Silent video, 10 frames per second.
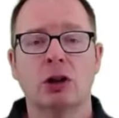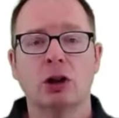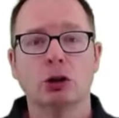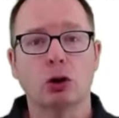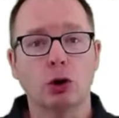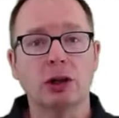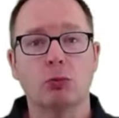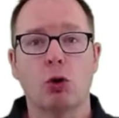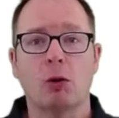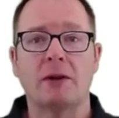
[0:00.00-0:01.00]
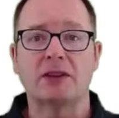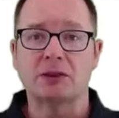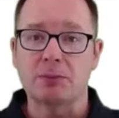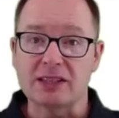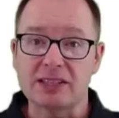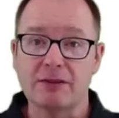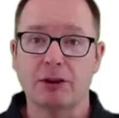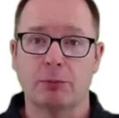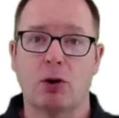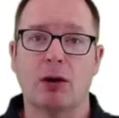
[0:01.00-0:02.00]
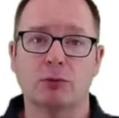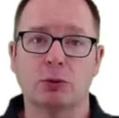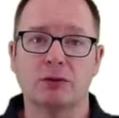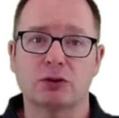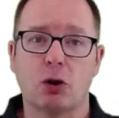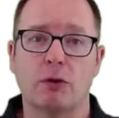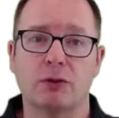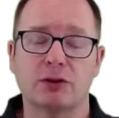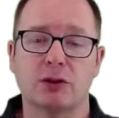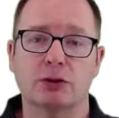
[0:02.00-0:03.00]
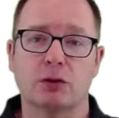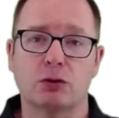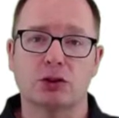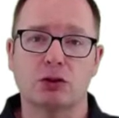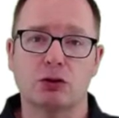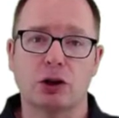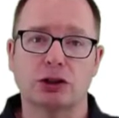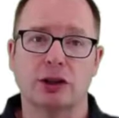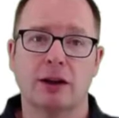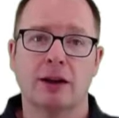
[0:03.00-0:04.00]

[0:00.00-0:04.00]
learning more about the specific problems we've solved for Salesforce Construction.